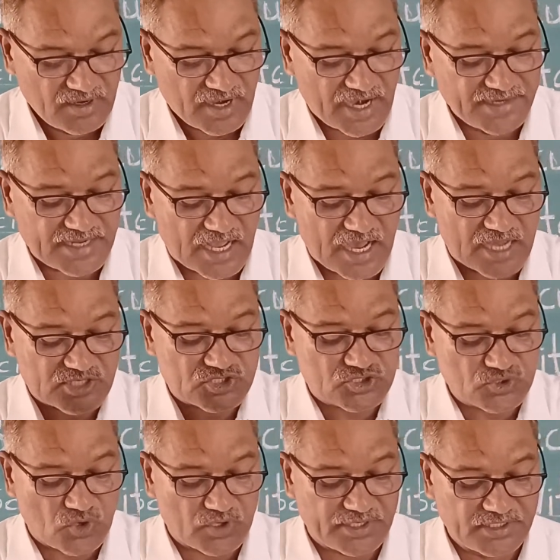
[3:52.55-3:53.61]
and are
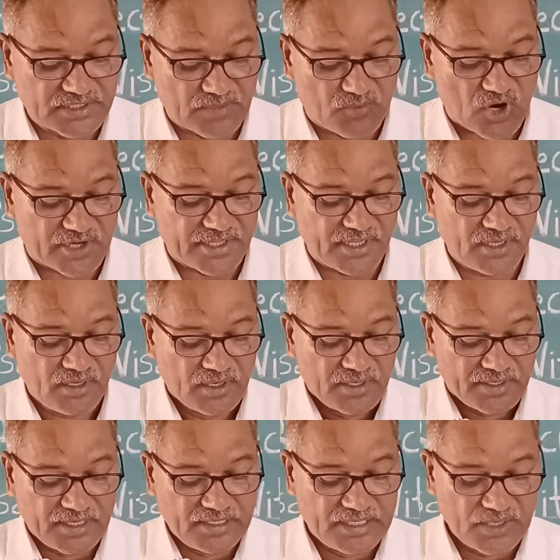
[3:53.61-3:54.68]
stored in the body,
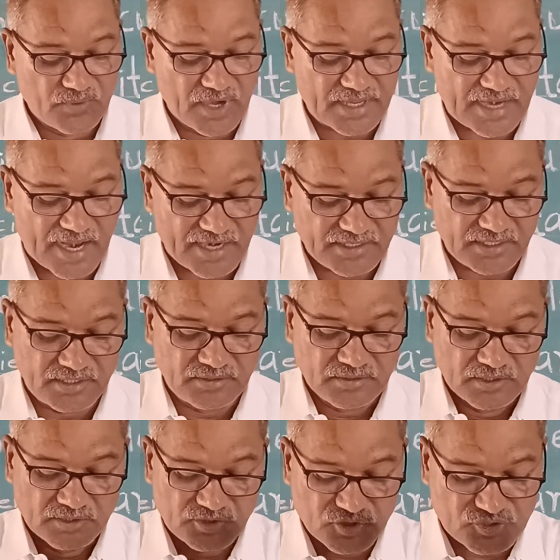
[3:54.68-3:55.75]
in liver and
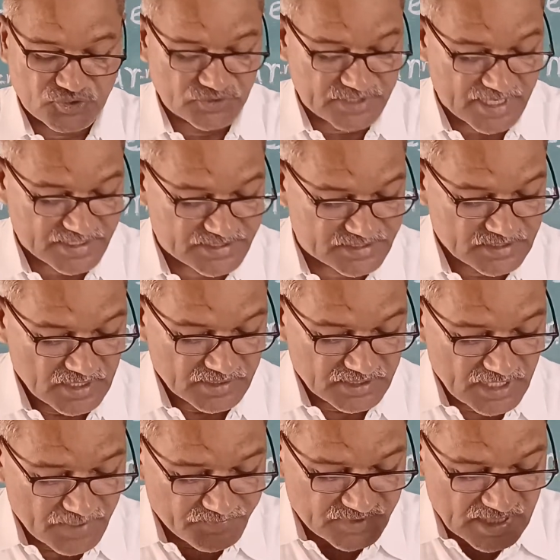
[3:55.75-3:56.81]
in tissues.
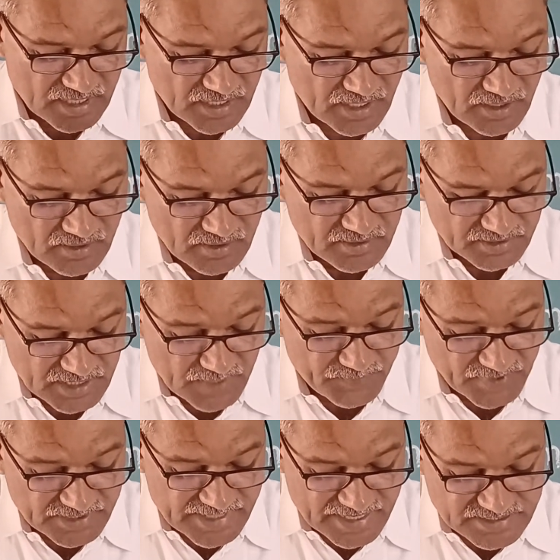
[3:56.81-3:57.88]
If
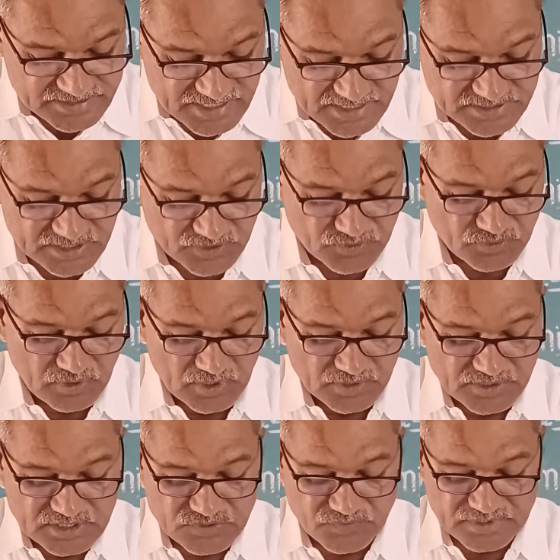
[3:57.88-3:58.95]
in excessive,
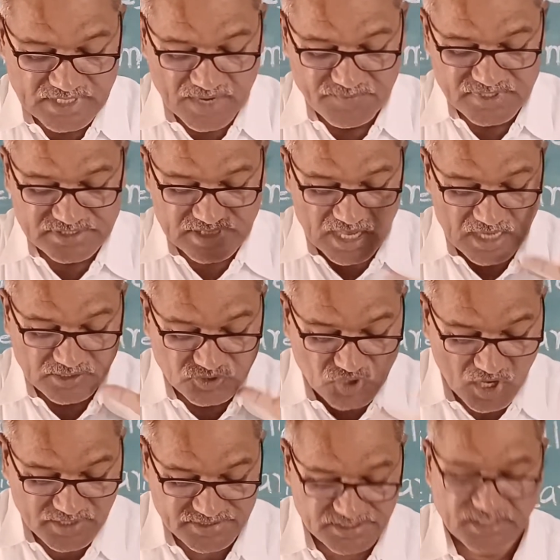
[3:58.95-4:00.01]
these vitamins are
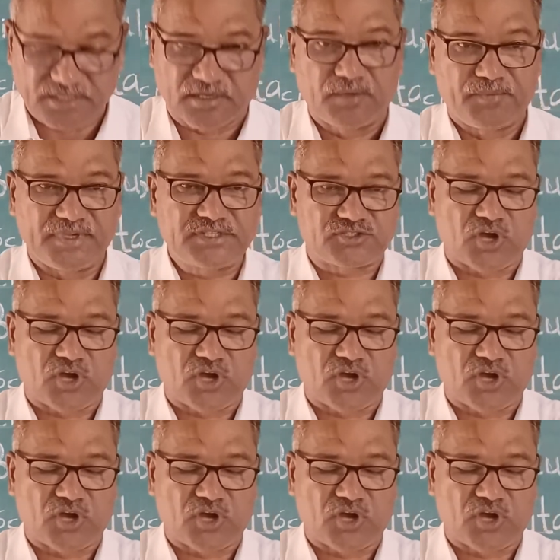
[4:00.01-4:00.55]
toxic means